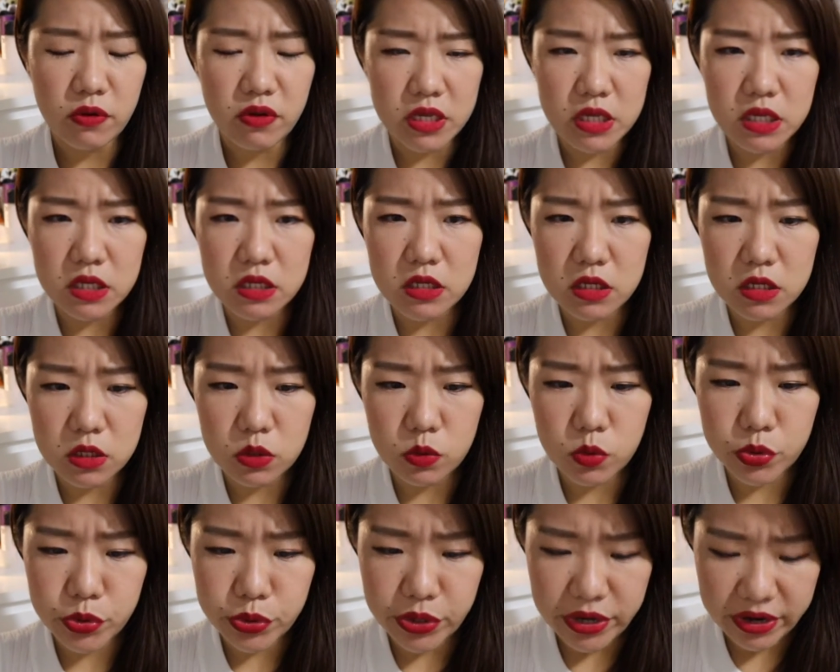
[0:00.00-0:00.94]
easy
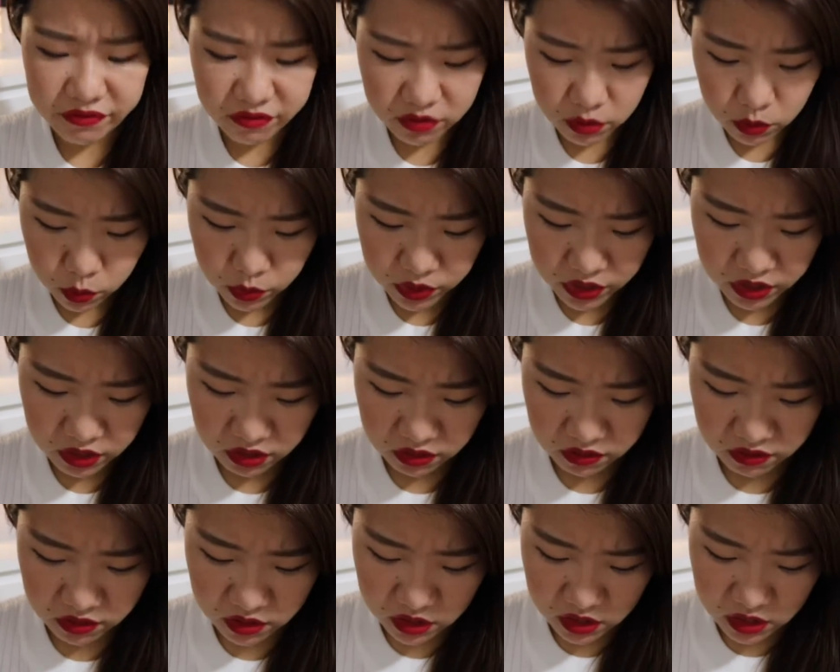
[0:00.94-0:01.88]
to travel
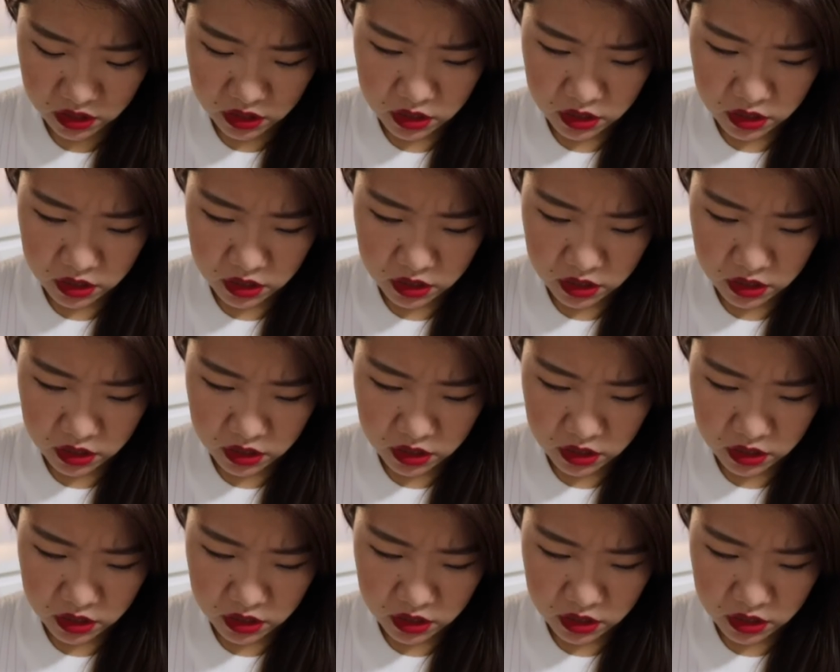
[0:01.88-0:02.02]
with.